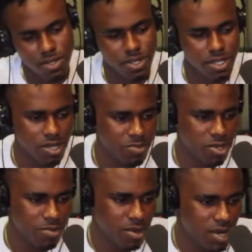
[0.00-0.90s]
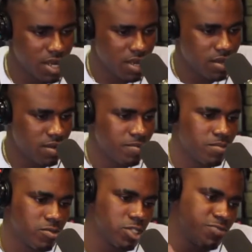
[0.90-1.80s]
You can look me up on all them.
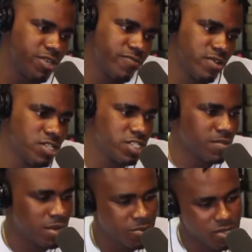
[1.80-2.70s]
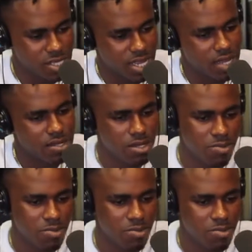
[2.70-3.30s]
But spin really, check my music out.